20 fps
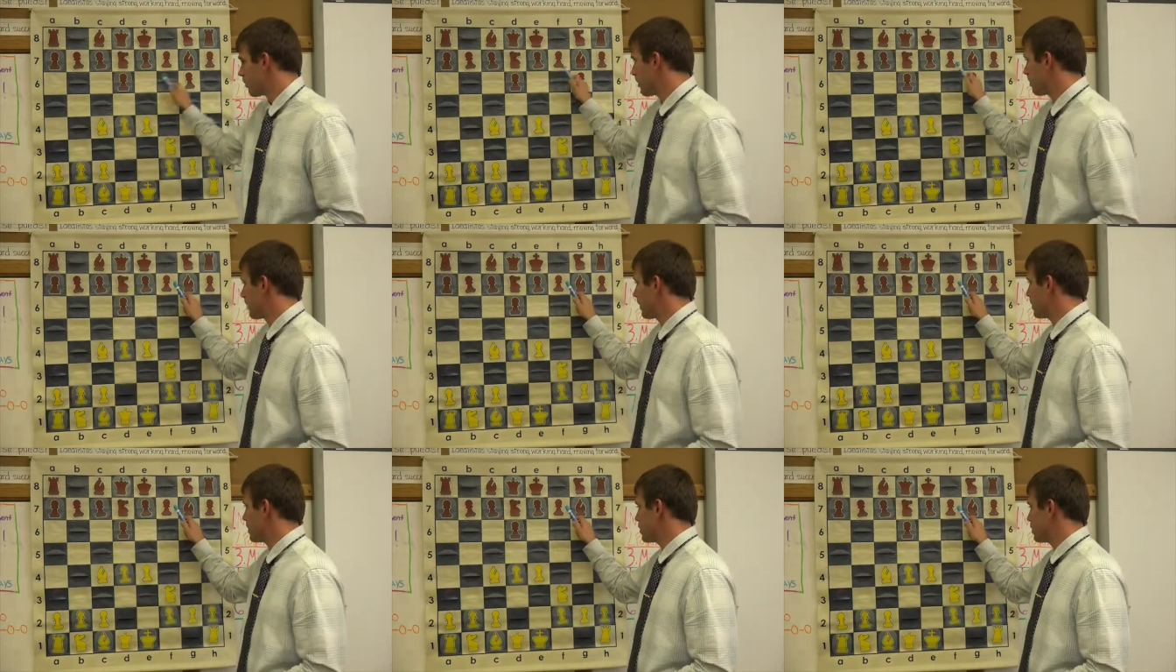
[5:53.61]
When
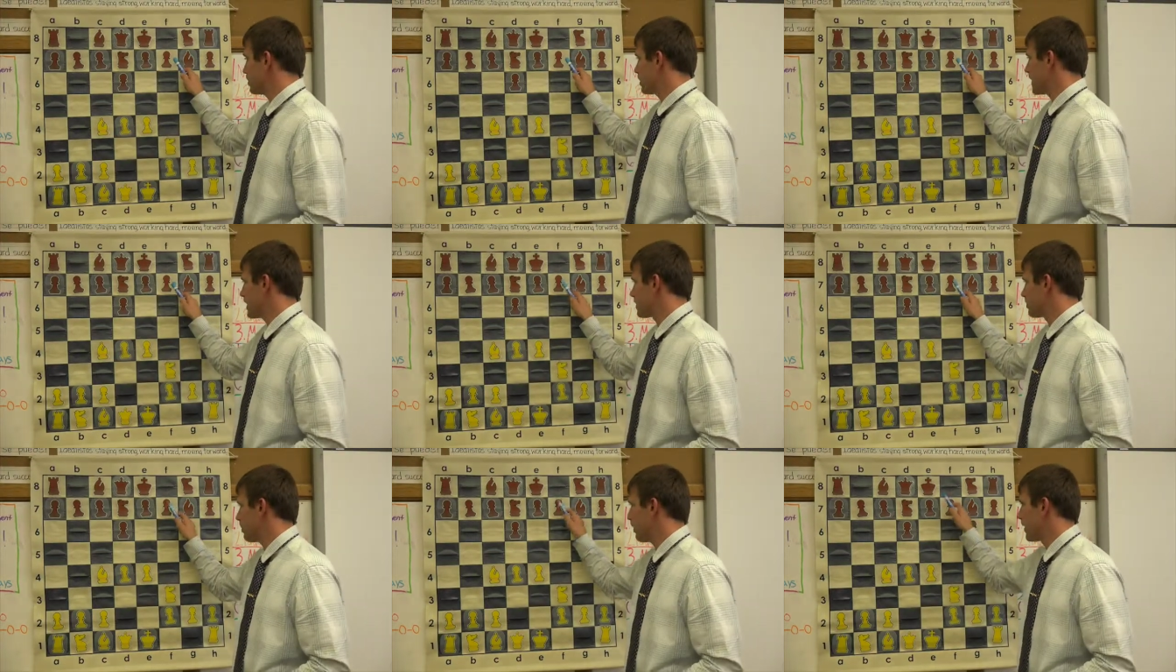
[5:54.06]
we play bishop
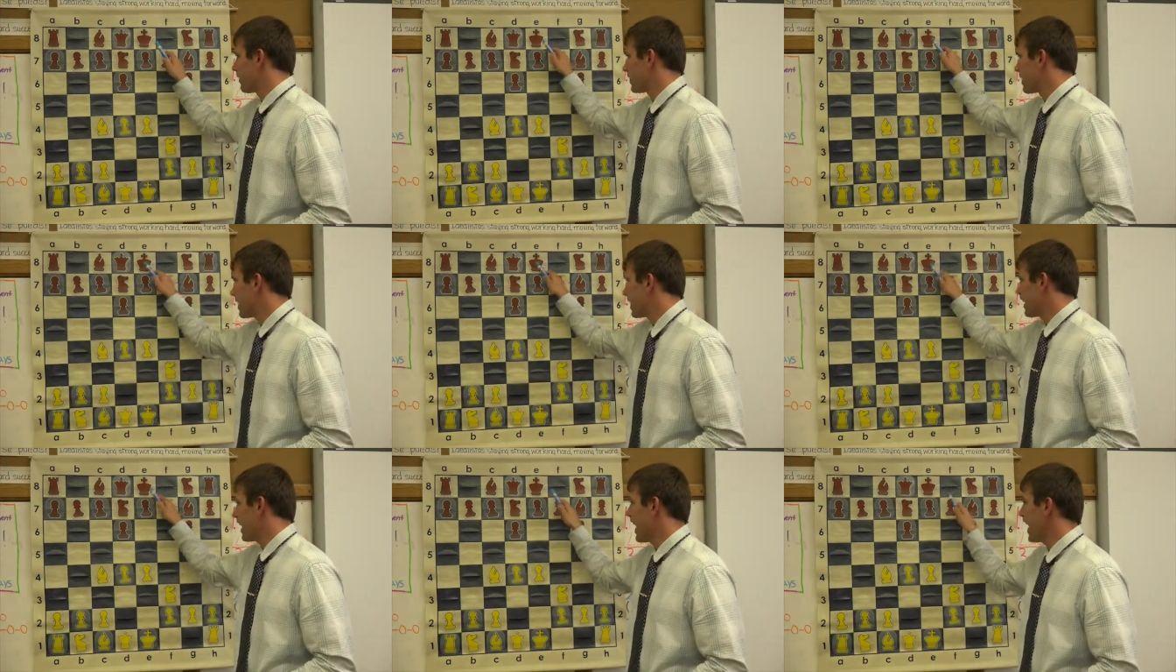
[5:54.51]
takes pawn,
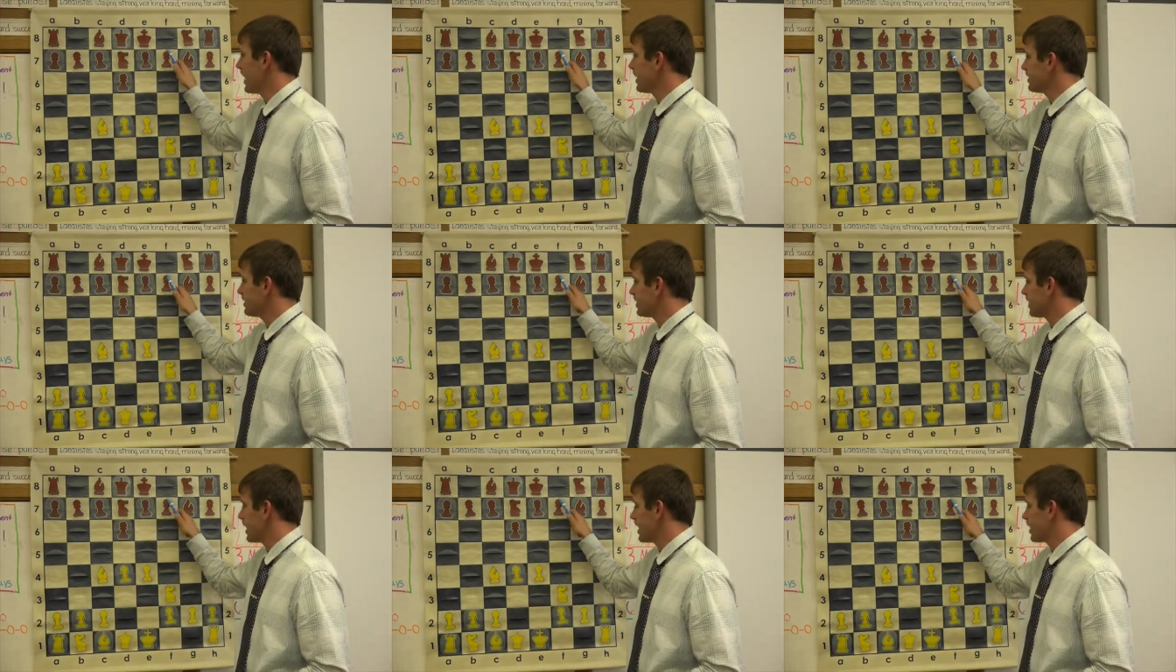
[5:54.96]
the king
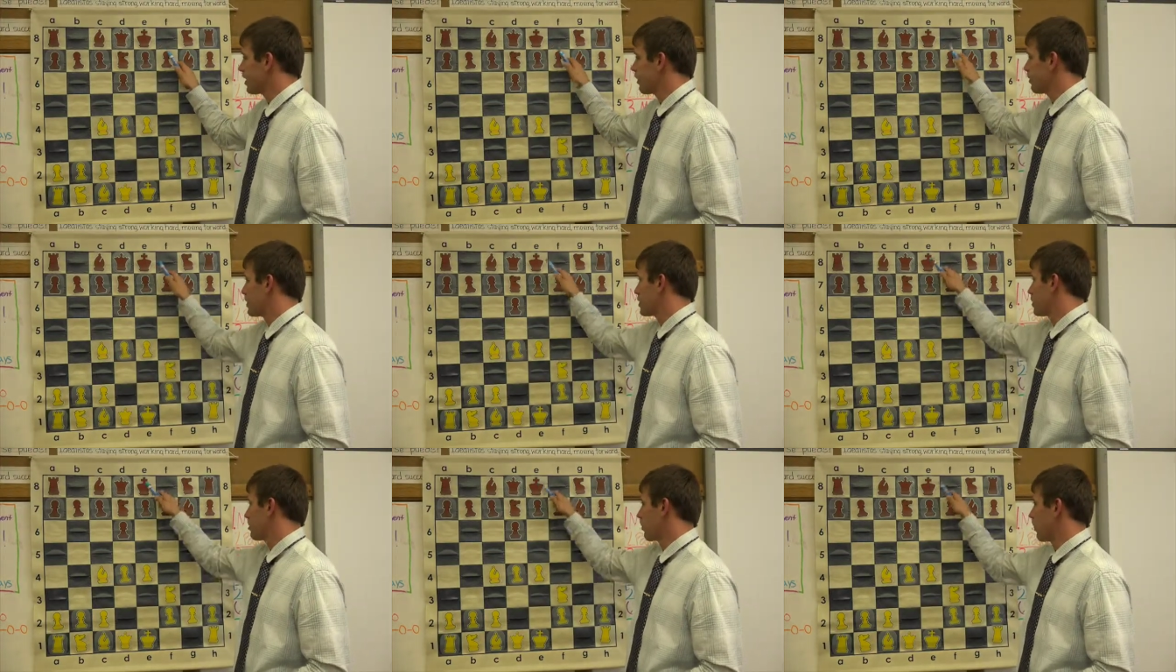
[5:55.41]
has to take
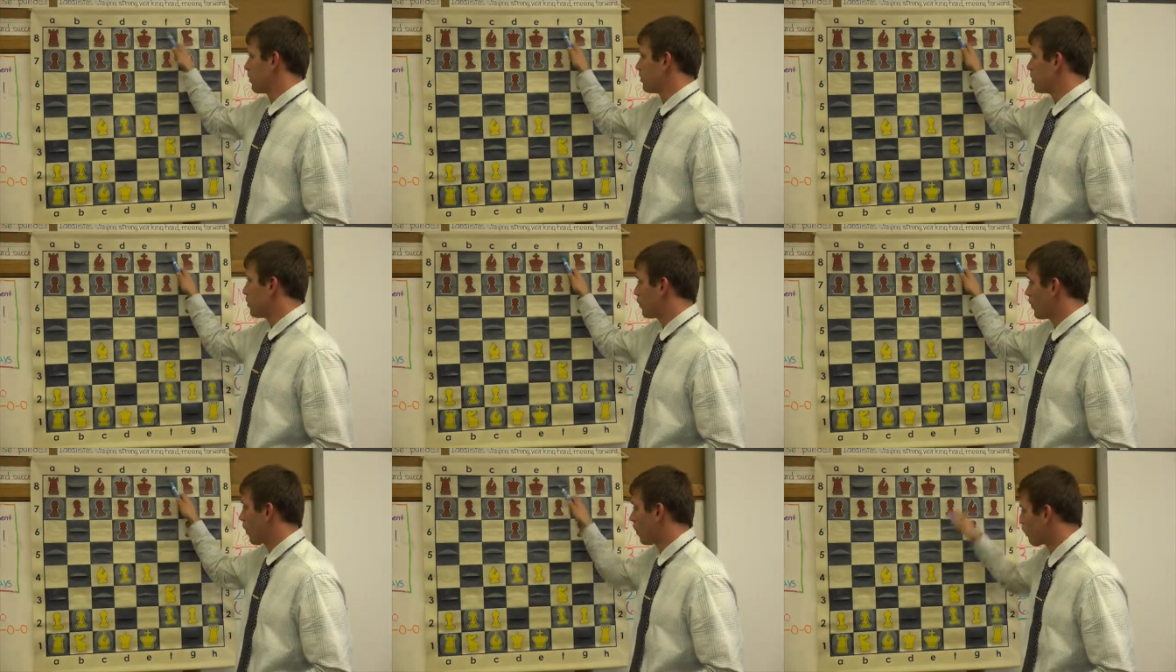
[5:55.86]
our bishop or
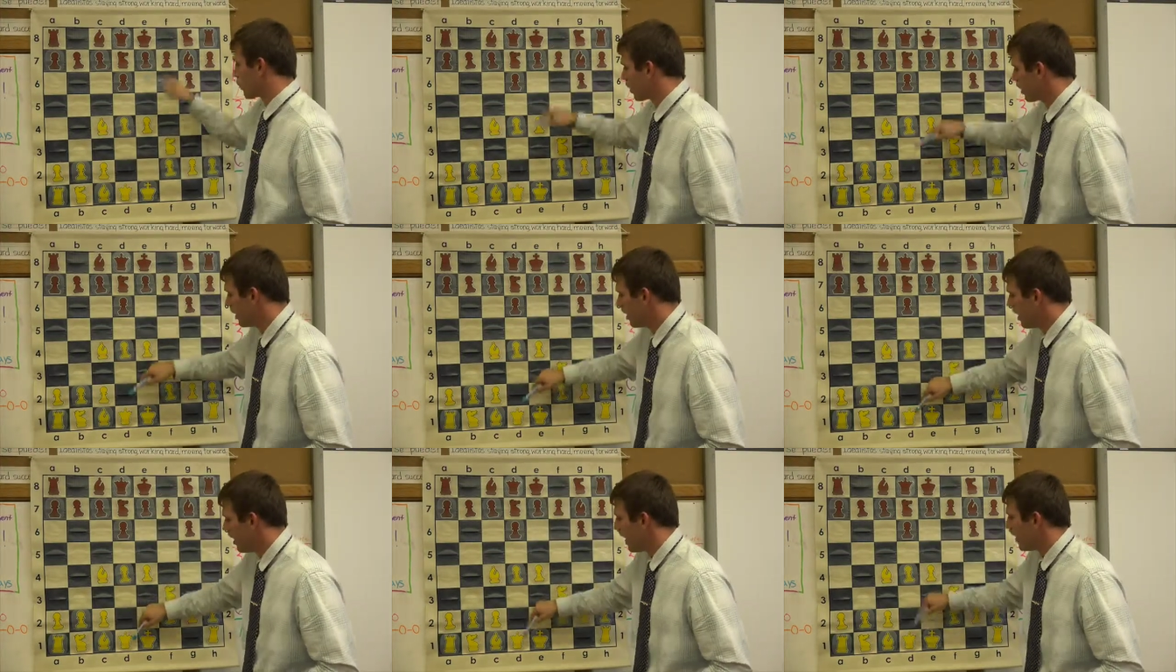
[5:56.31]
move
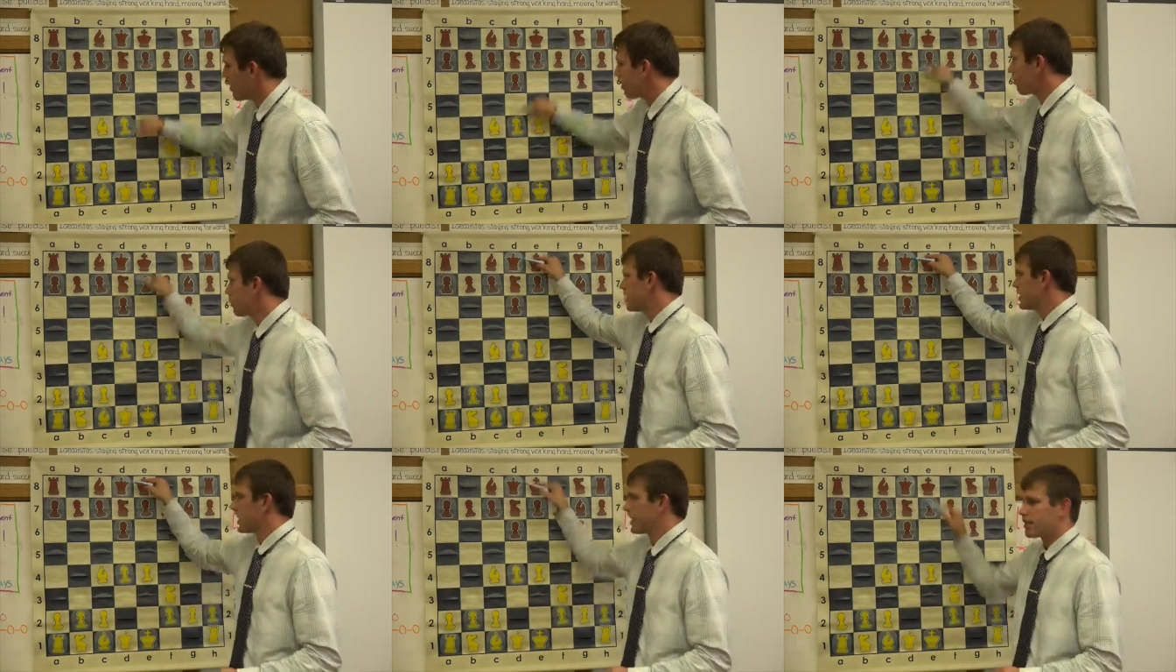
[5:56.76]
over, and
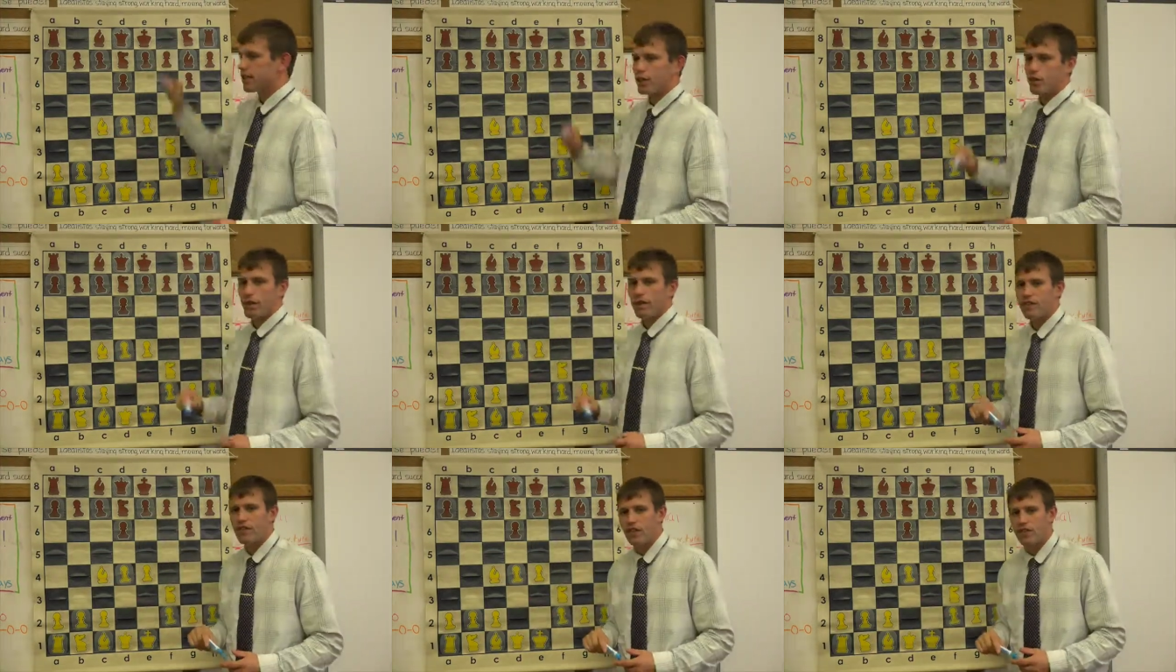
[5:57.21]
then we take the
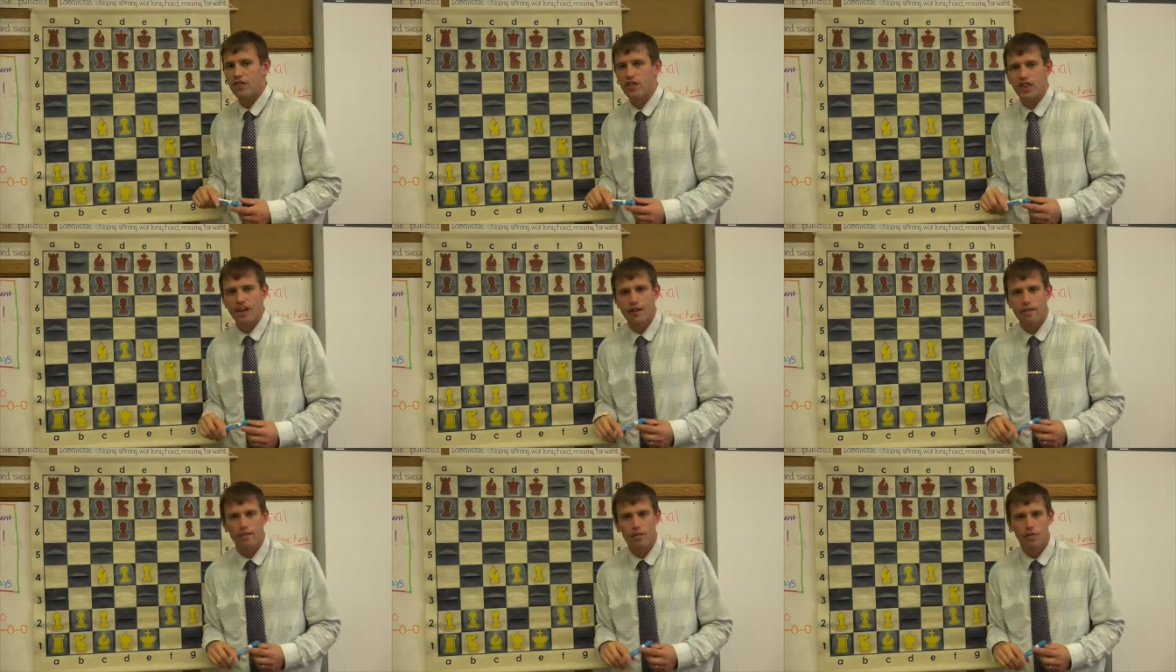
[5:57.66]
queen for
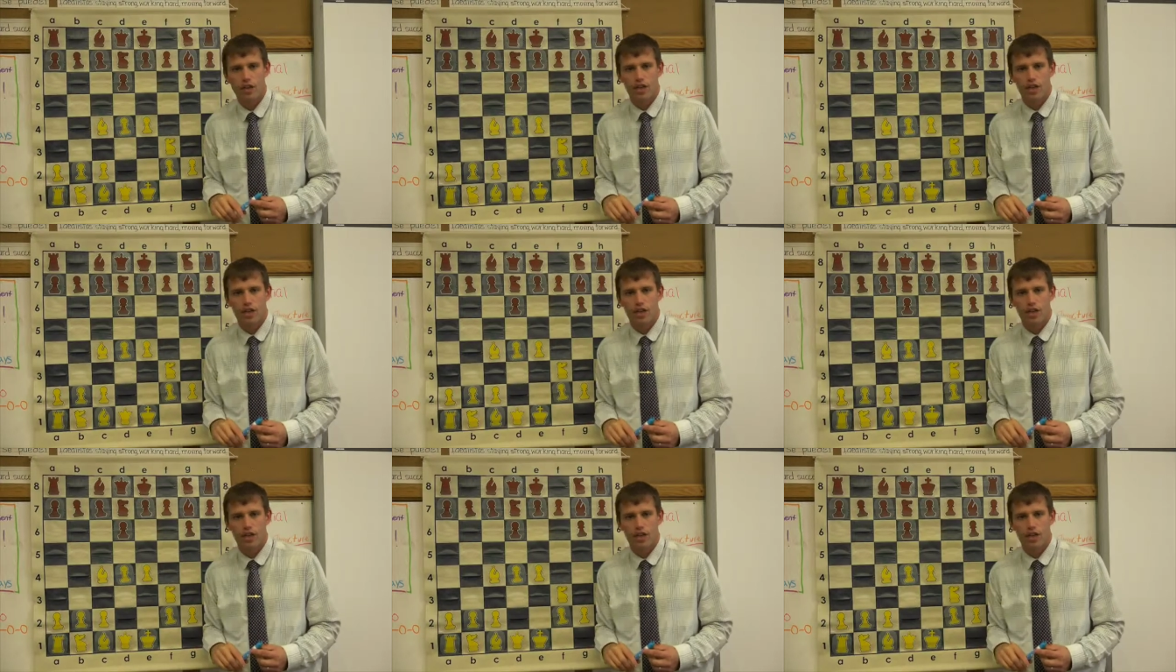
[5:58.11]
free.